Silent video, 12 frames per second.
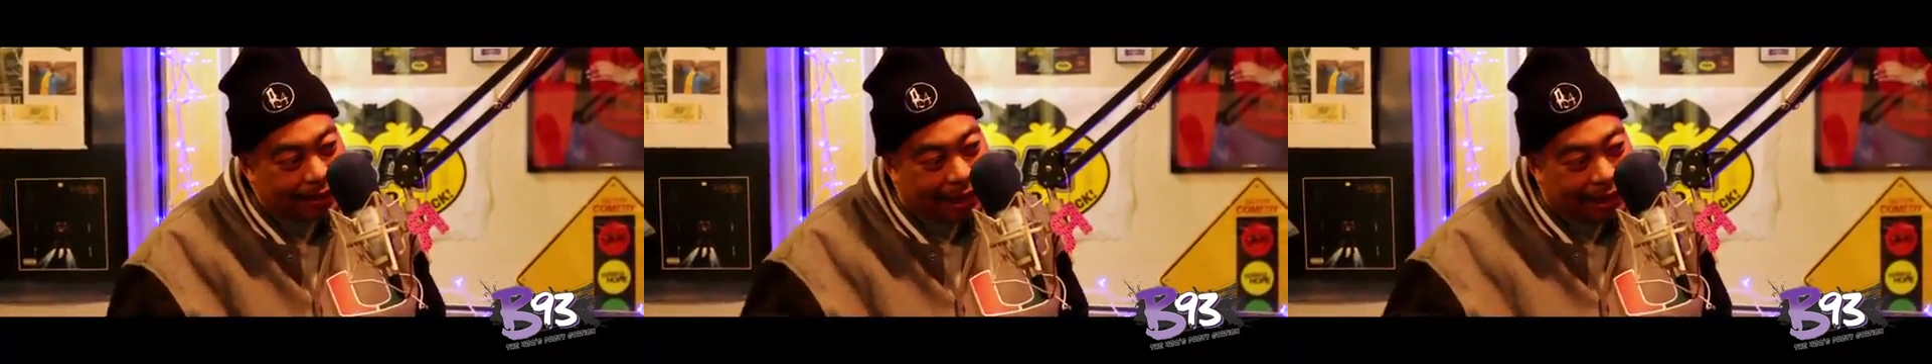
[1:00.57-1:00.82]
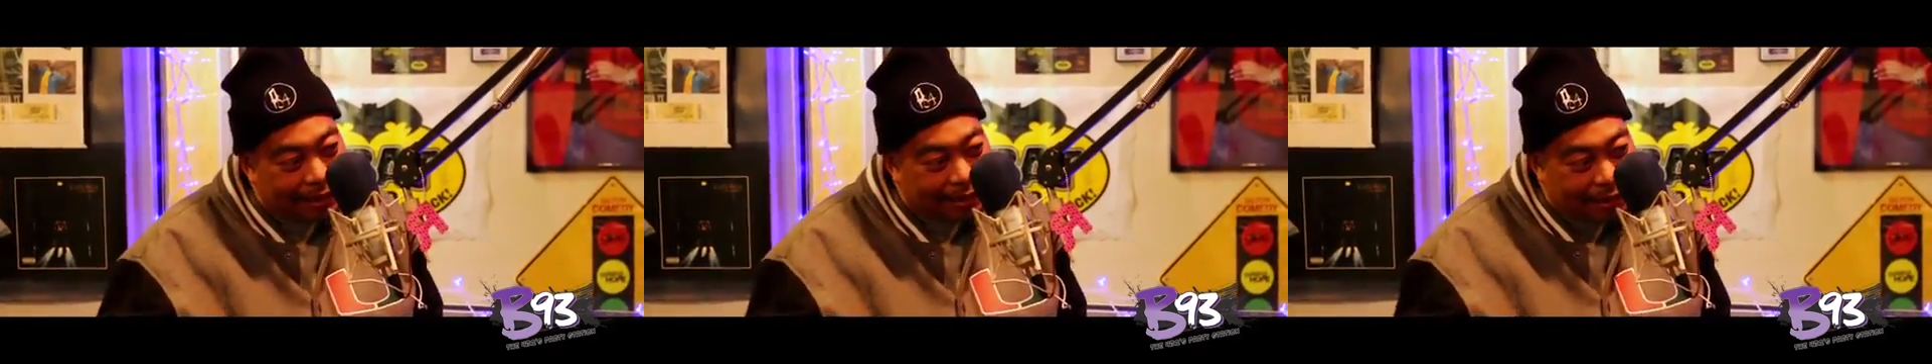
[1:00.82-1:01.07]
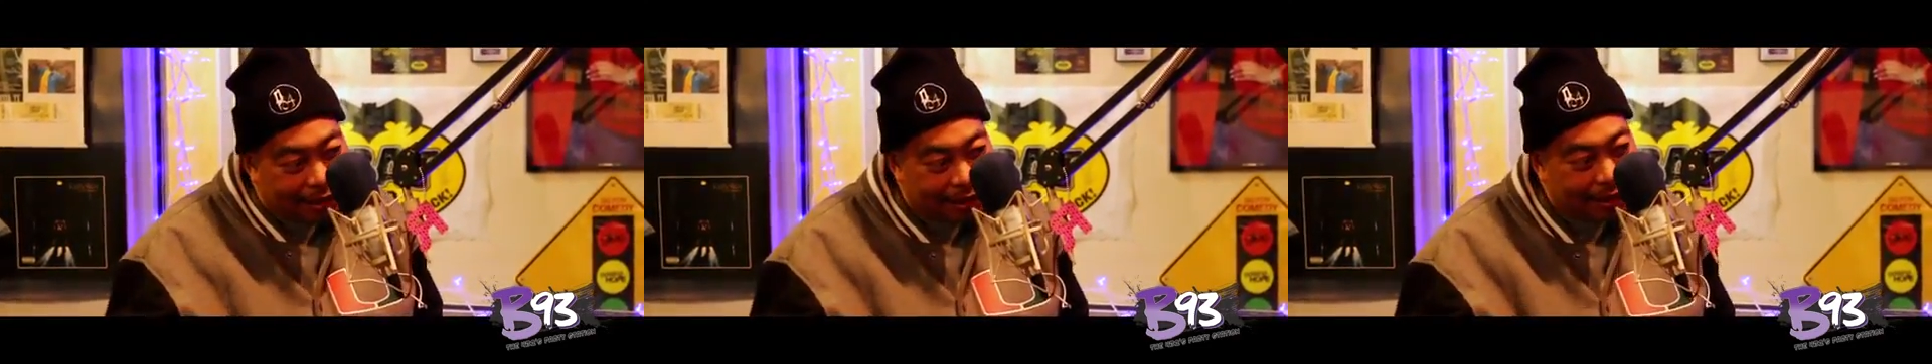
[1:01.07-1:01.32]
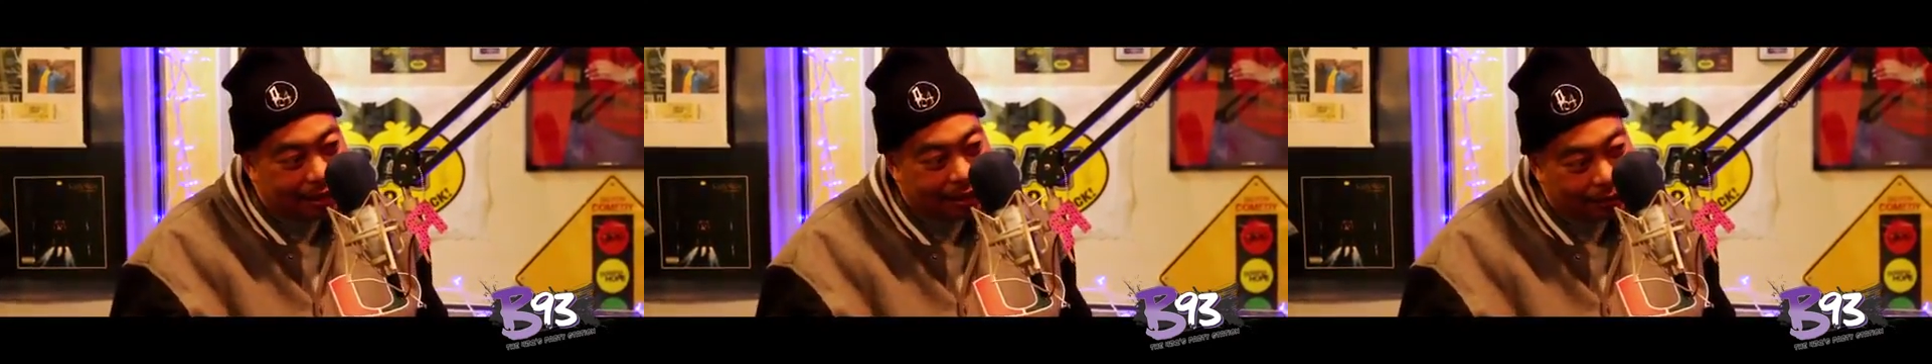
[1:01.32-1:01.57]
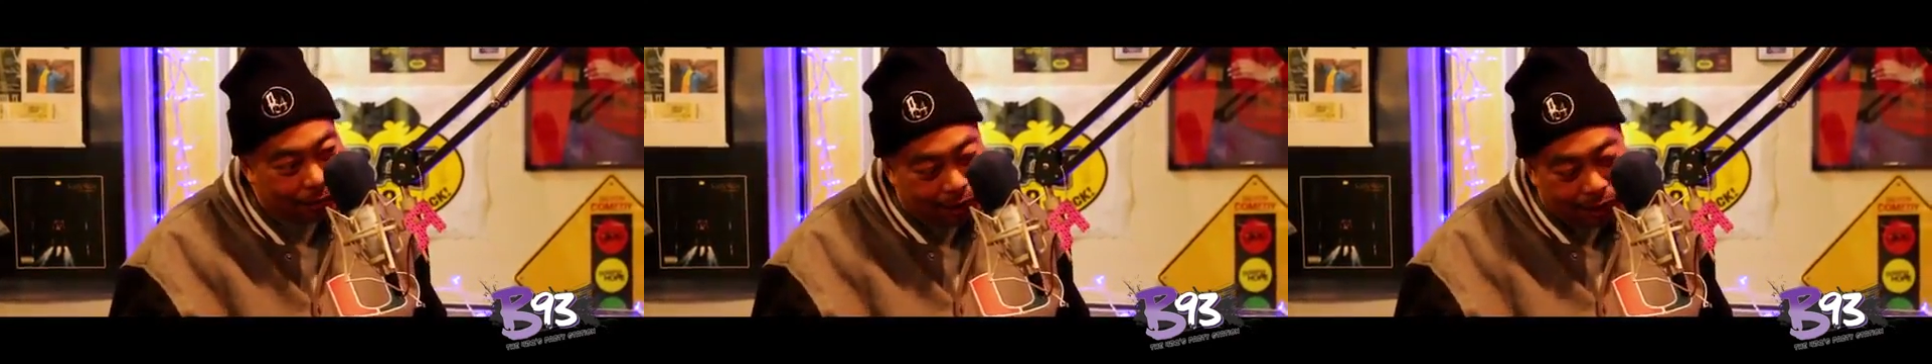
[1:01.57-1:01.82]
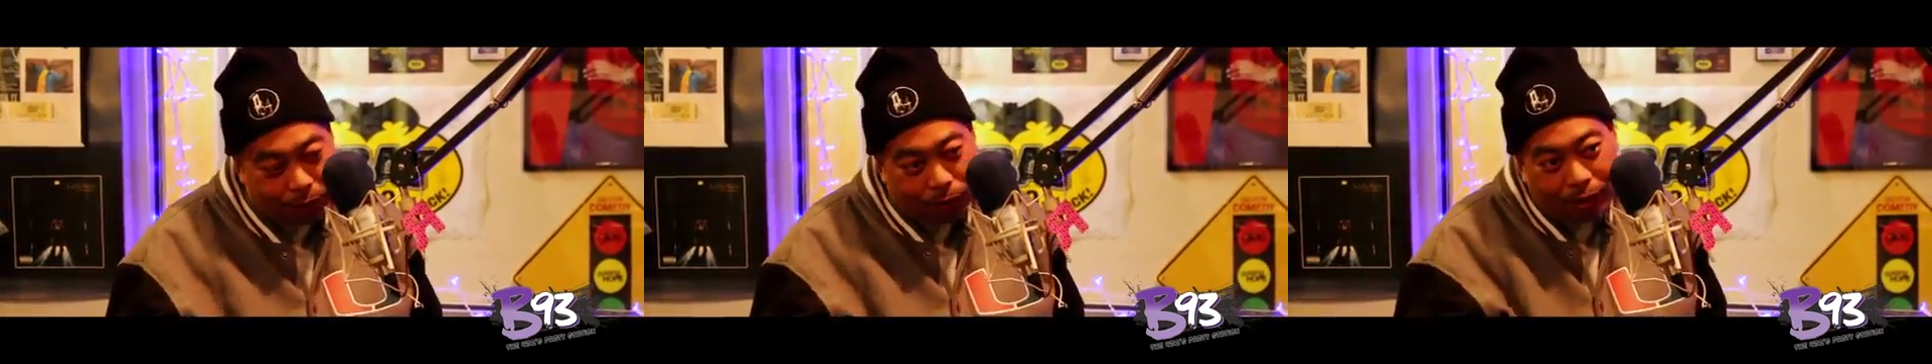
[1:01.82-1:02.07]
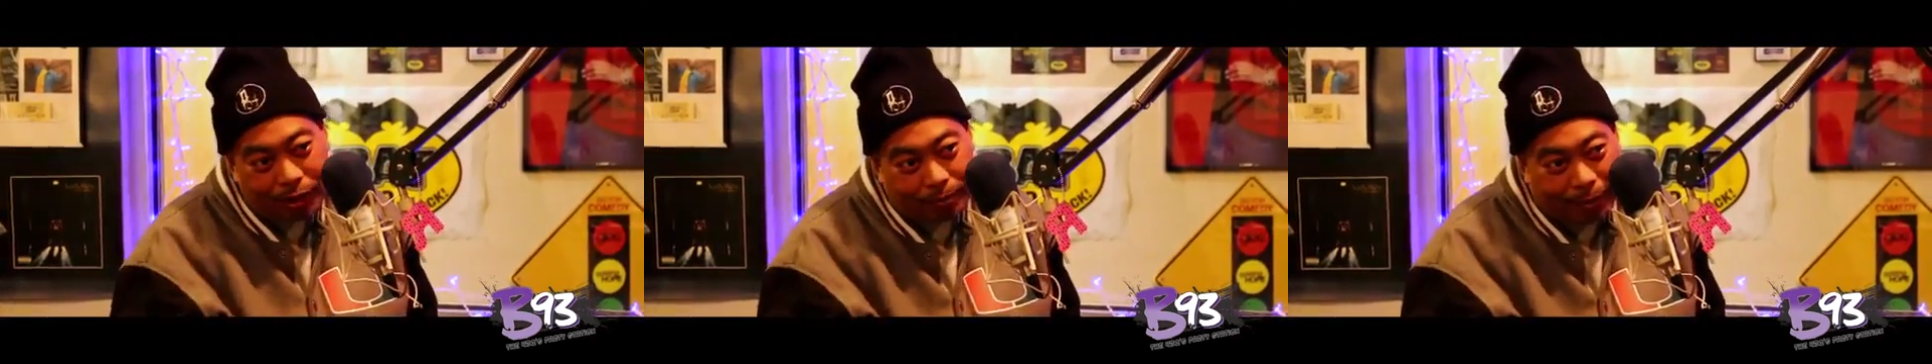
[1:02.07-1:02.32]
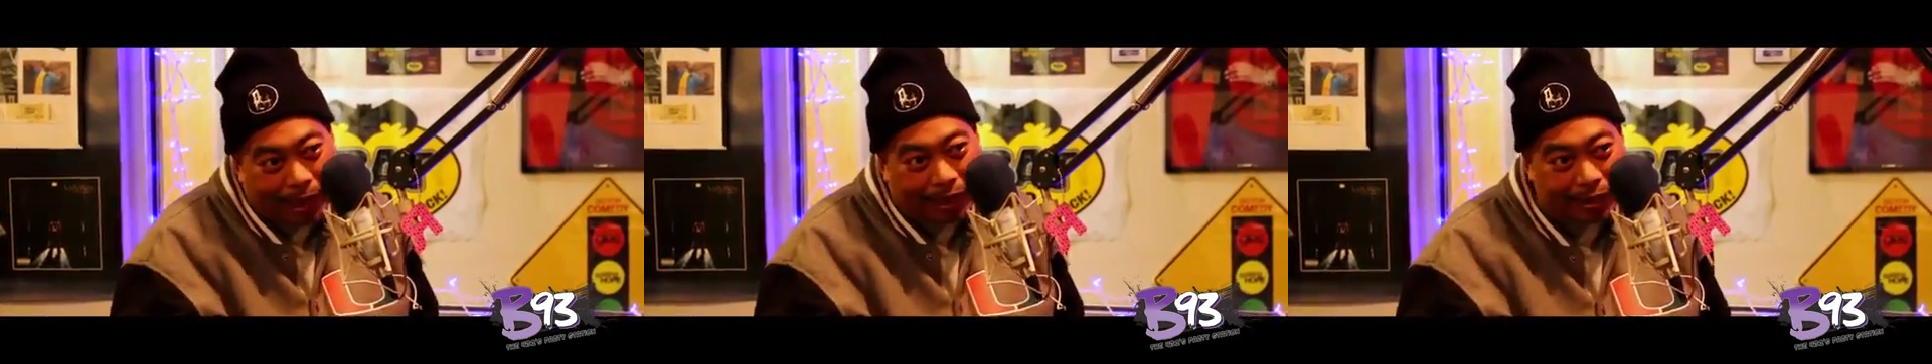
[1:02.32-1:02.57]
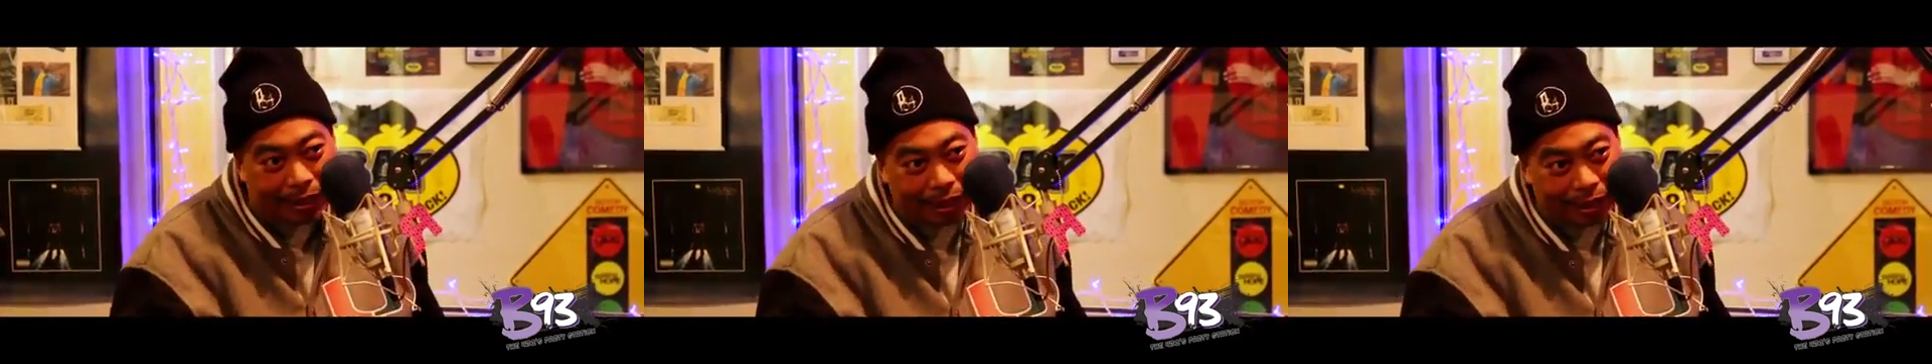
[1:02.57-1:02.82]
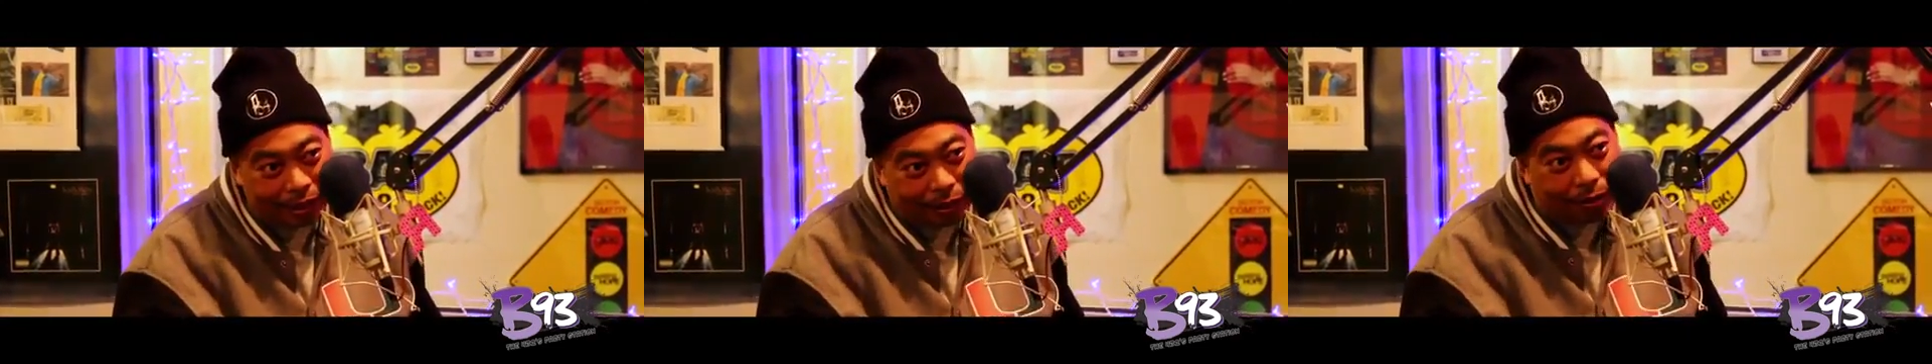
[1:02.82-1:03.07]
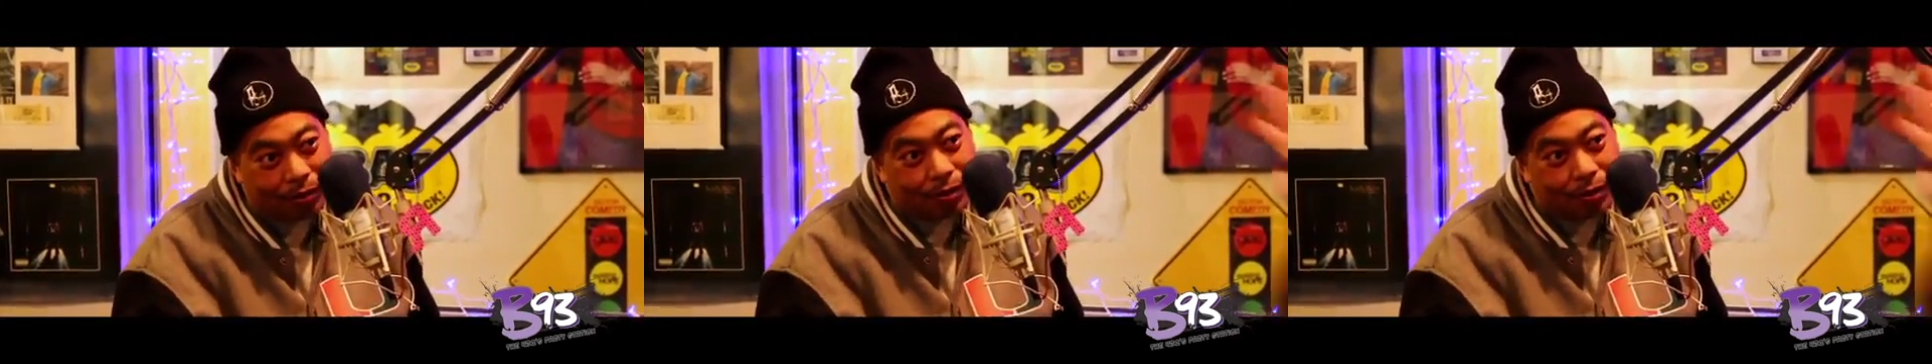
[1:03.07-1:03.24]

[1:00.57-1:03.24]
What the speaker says: not as good as it was back then, you know?